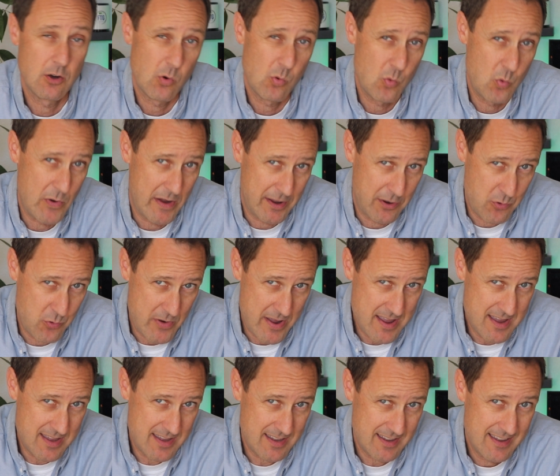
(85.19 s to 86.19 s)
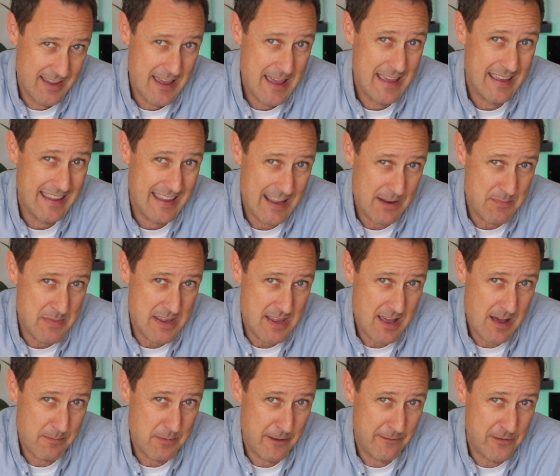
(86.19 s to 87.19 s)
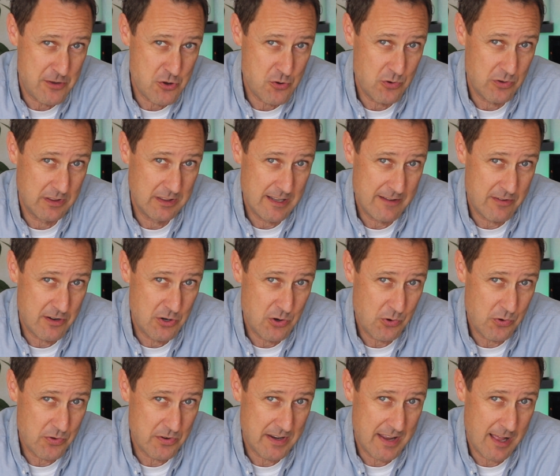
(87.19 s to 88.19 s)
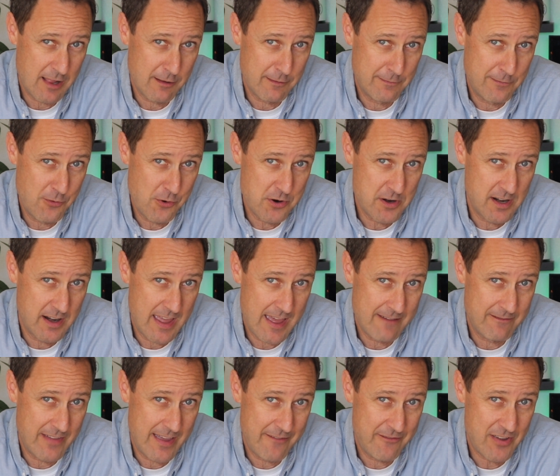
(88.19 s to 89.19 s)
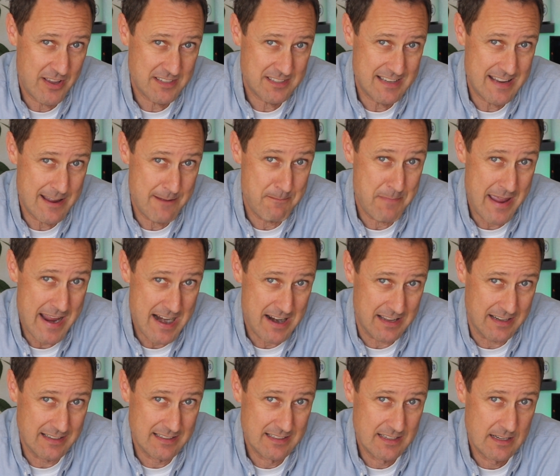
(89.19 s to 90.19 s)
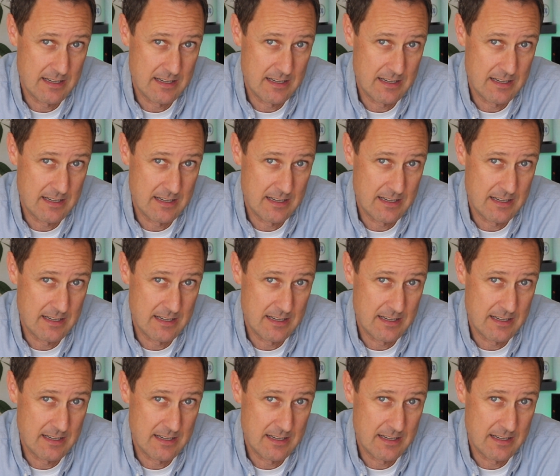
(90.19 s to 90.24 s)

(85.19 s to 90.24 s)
wink wink, hit me up if you live in Northern California and have FSD Beta,